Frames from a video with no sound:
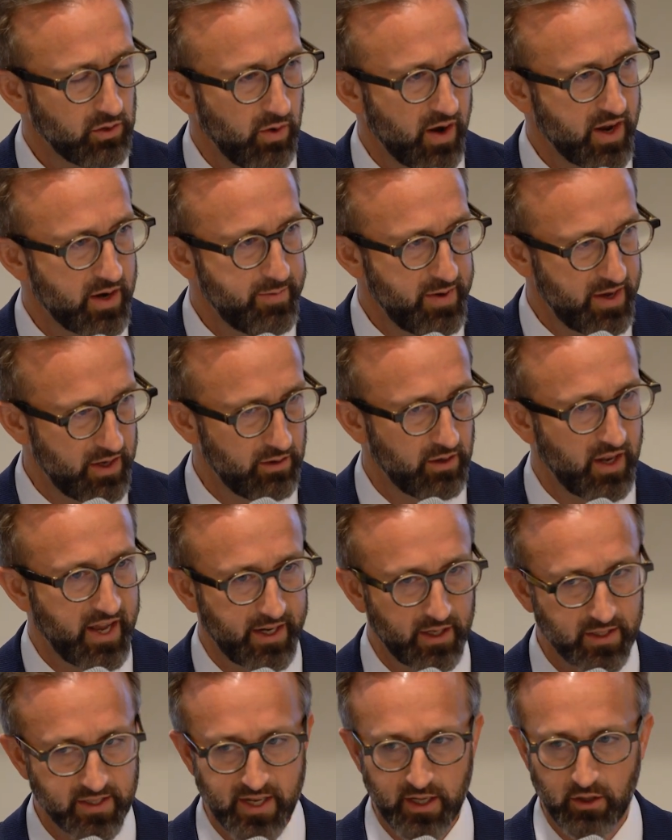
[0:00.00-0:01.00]
quite a bit,
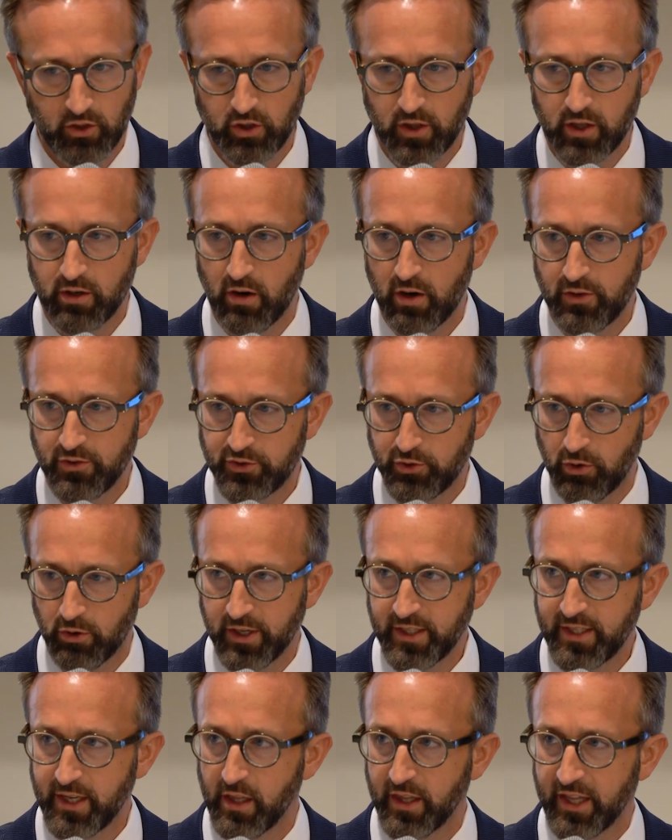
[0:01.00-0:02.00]
like I said earlier, on
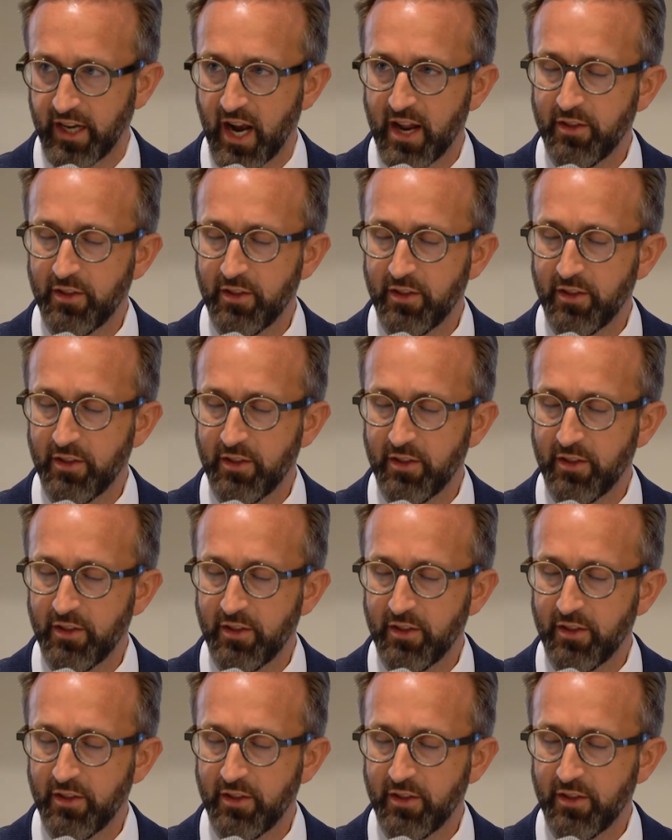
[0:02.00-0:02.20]
storytelling.